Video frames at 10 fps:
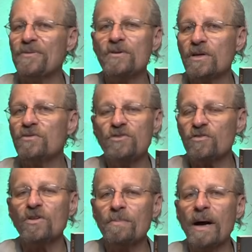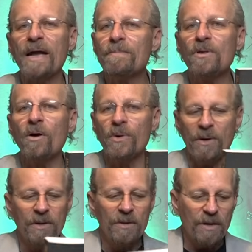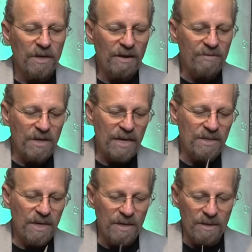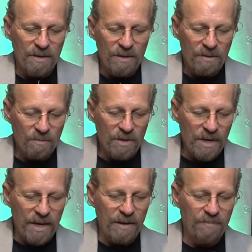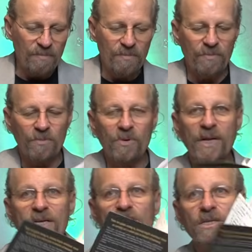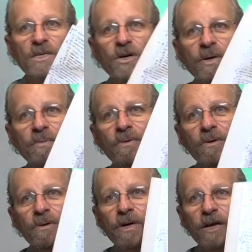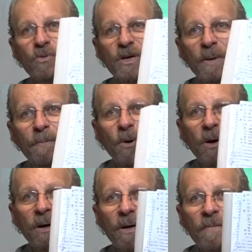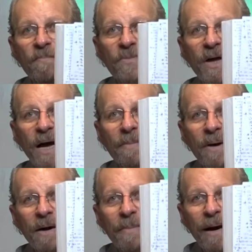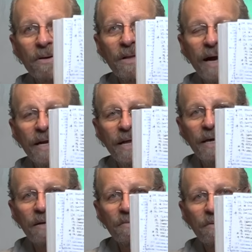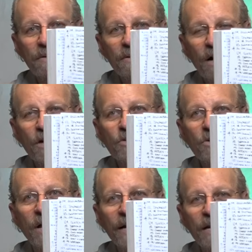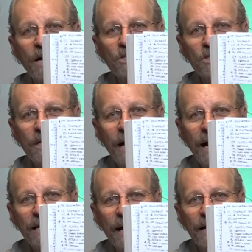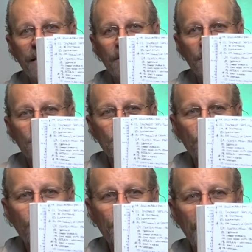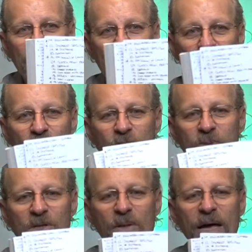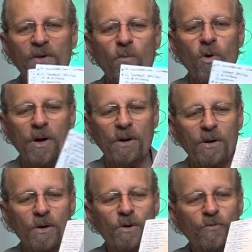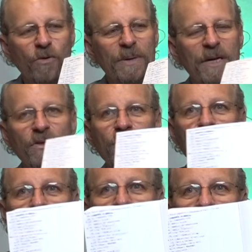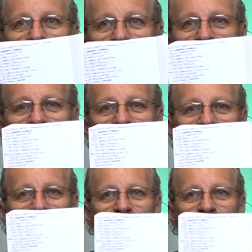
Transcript: It's just a mind blower. I'll give you an idea. When I sit there and read a book, I'm outlining and underlining, I should say, highlighting different pages. So there was a lot of work for me to do, as you can see.